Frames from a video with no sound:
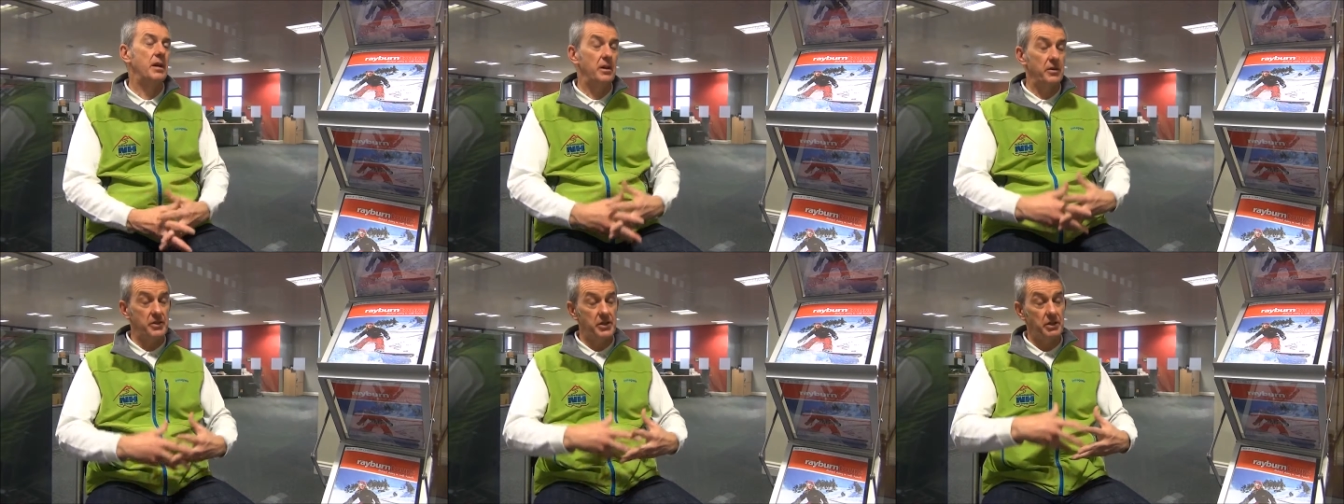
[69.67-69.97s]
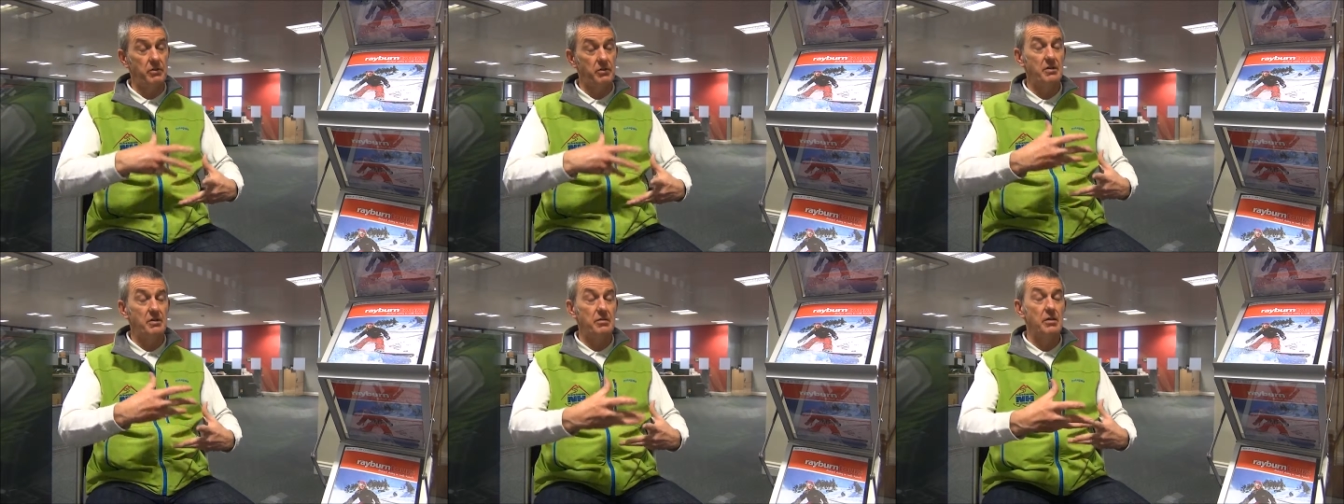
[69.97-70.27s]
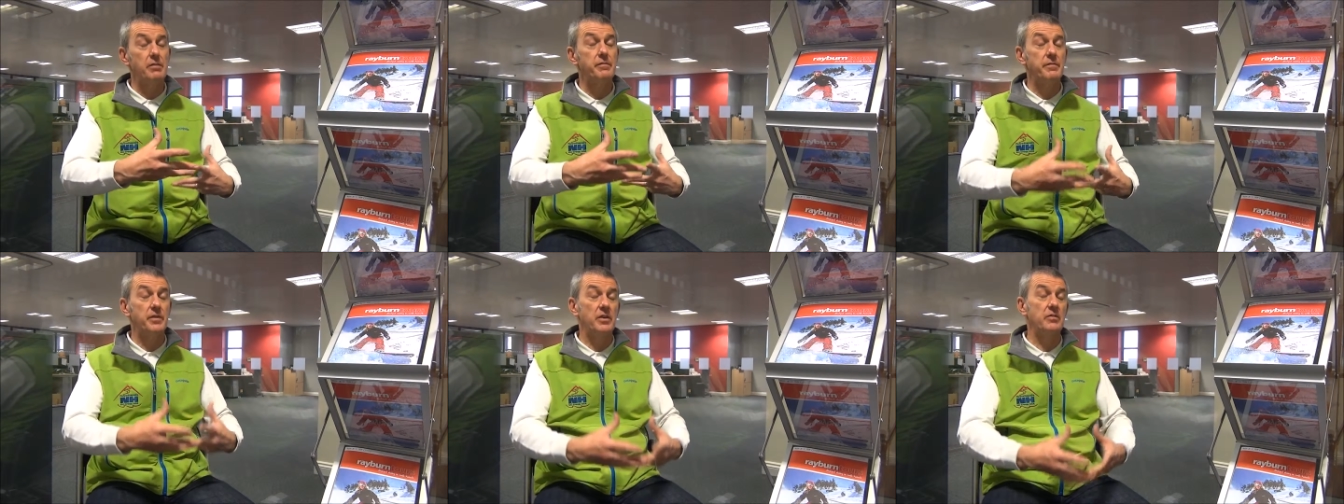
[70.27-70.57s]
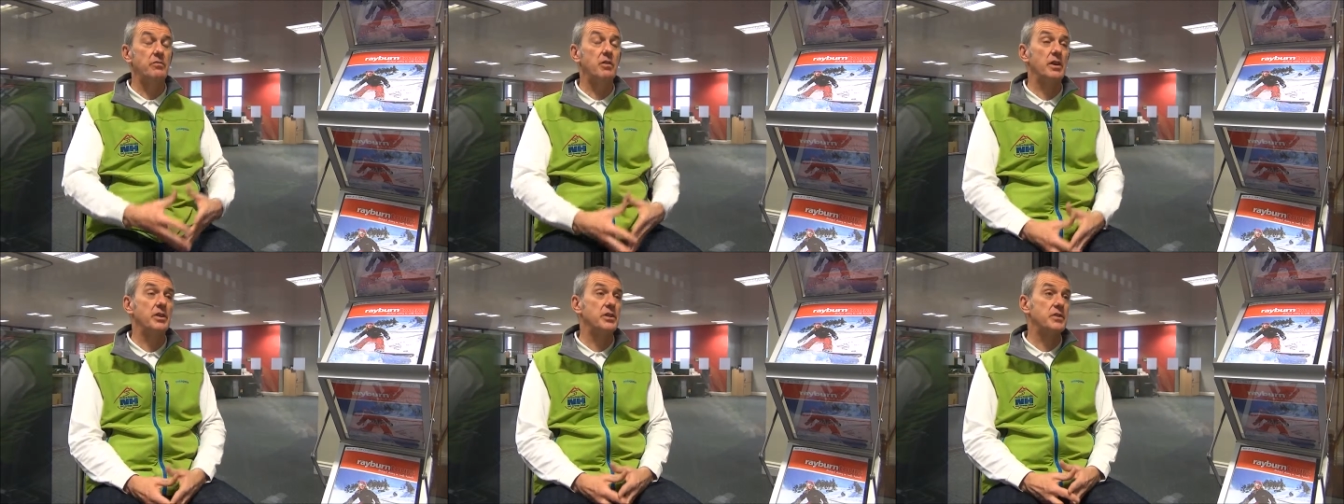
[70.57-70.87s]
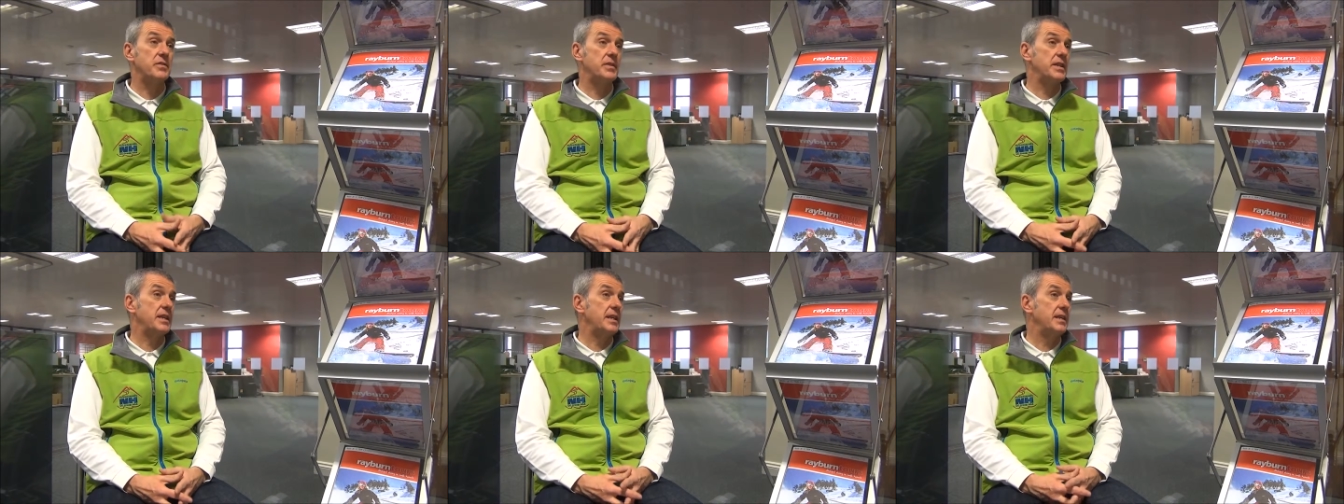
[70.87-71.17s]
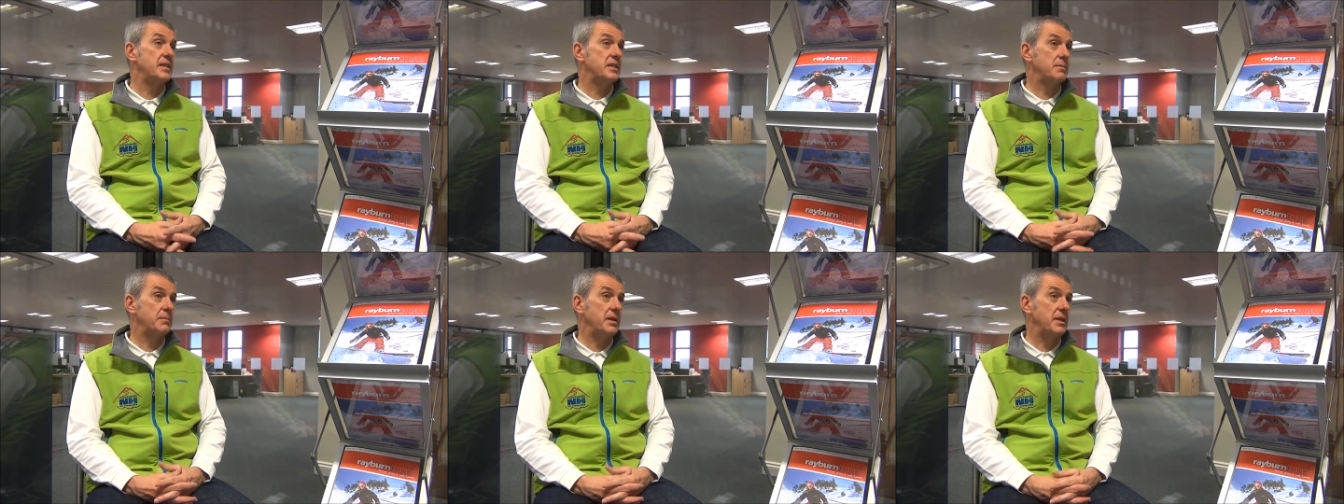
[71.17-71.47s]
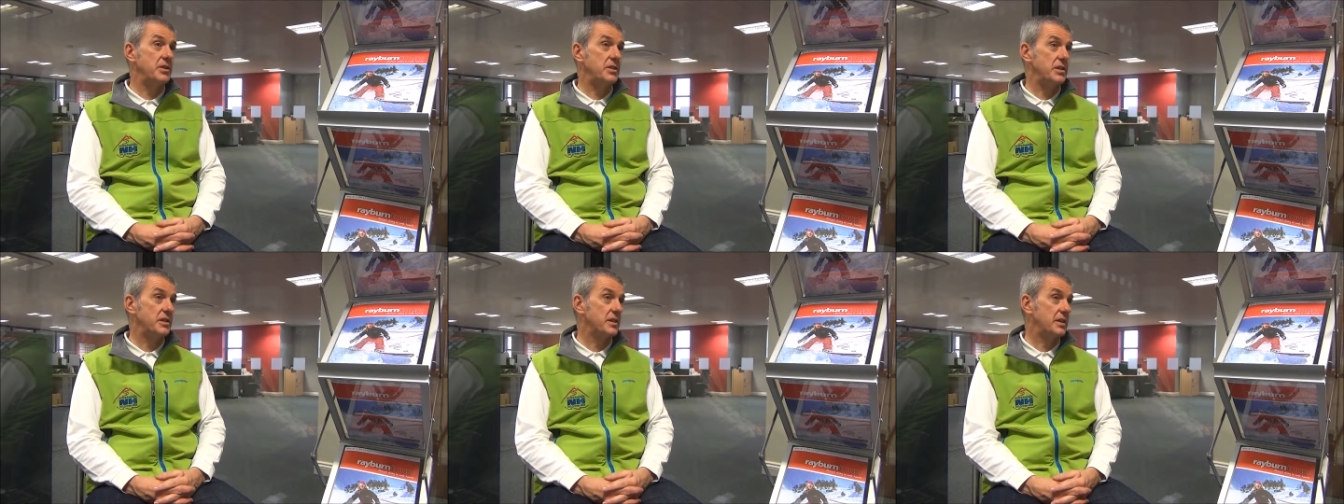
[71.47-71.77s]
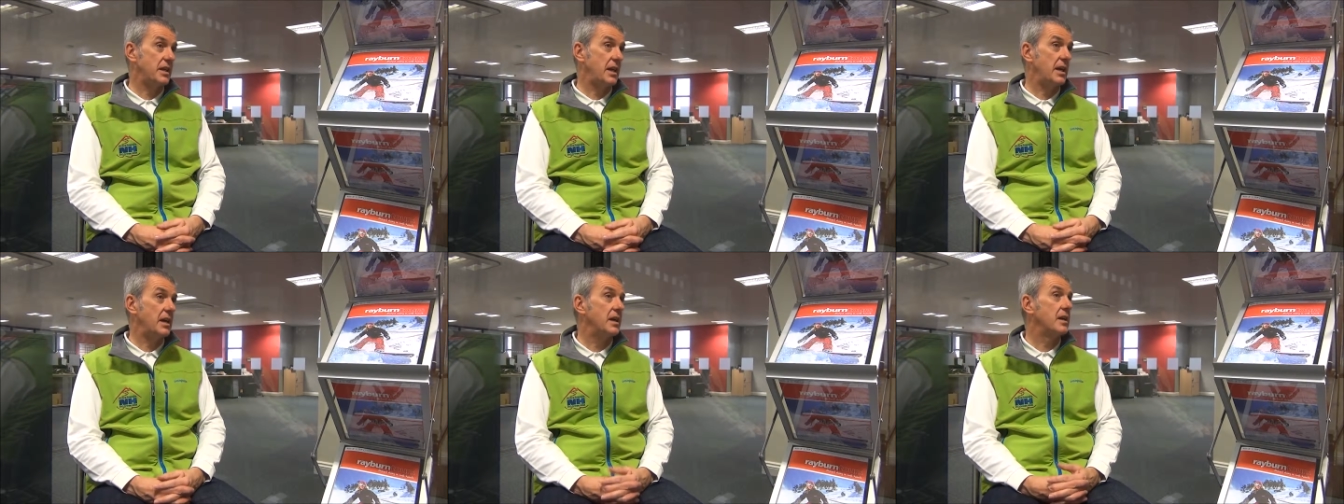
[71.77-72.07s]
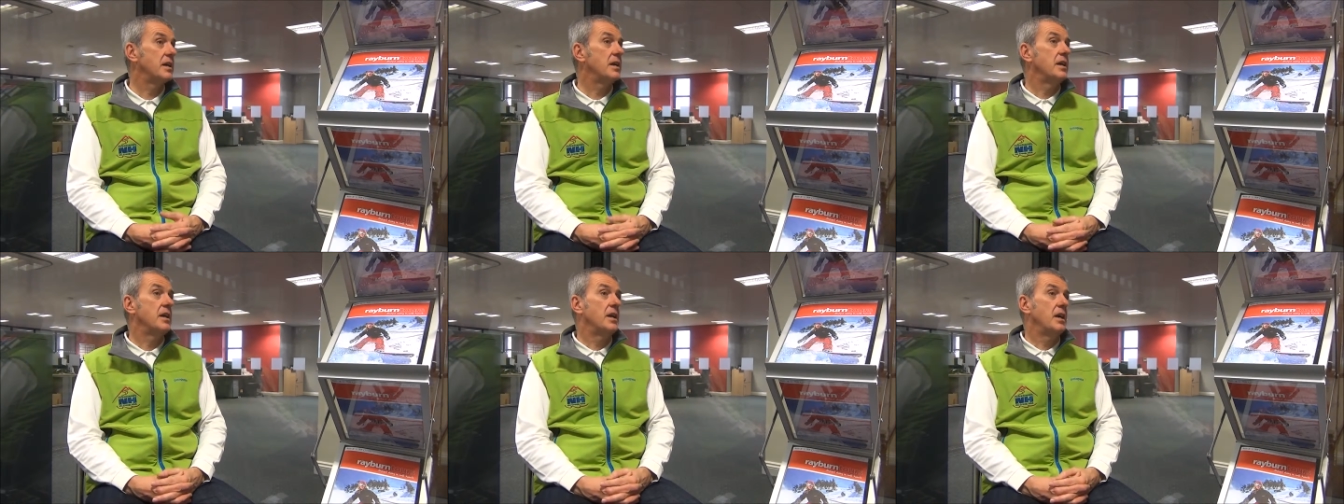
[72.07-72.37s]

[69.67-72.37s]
uh, sorry, real fun runs for the intermediate skier